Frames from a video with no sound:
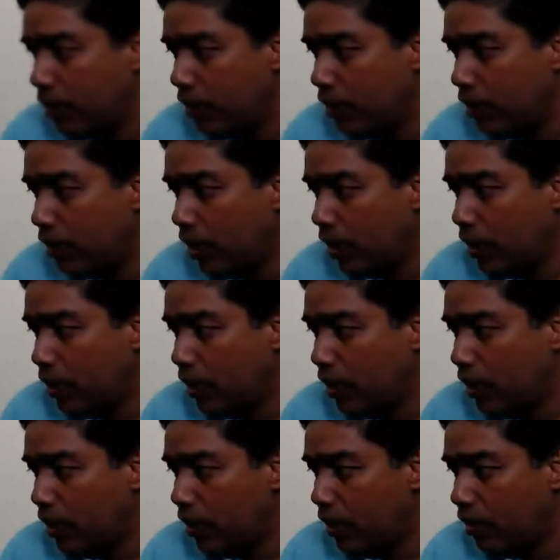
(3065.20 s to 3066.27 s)

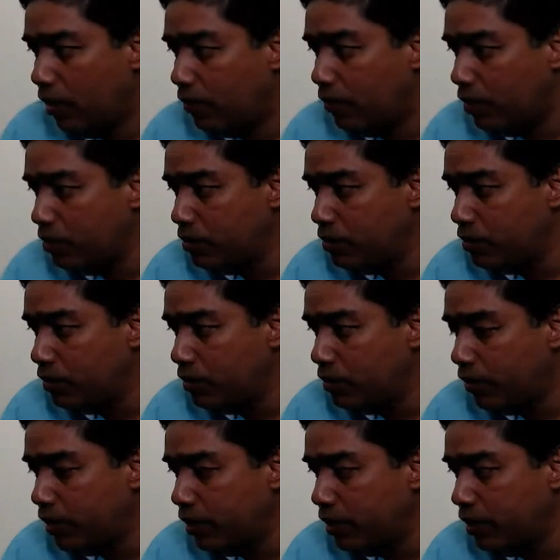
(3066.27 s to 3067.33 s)
I'm not sure
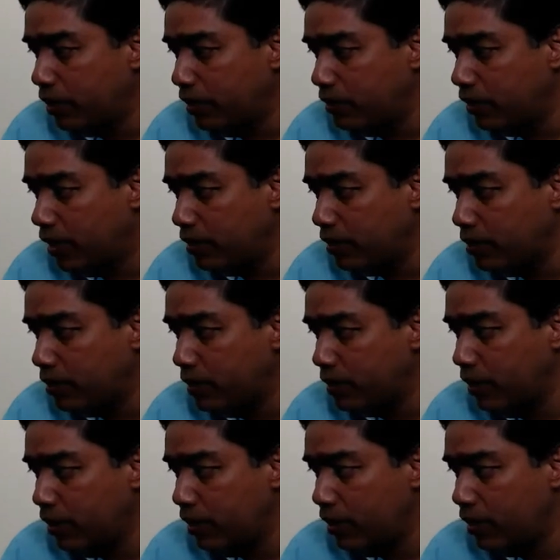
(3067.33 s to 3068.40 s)
what he's asking
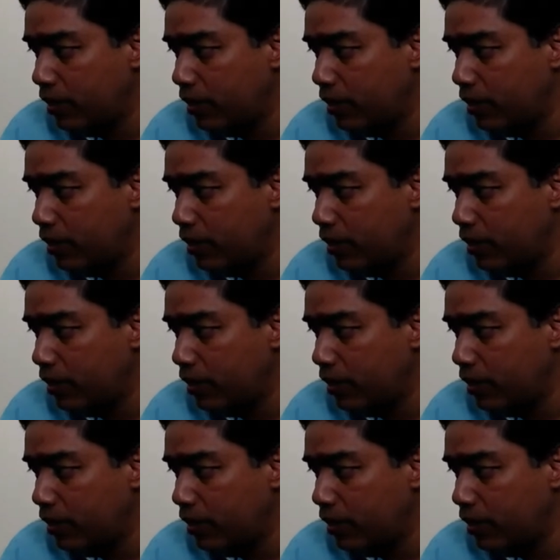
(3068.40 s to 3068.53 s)
here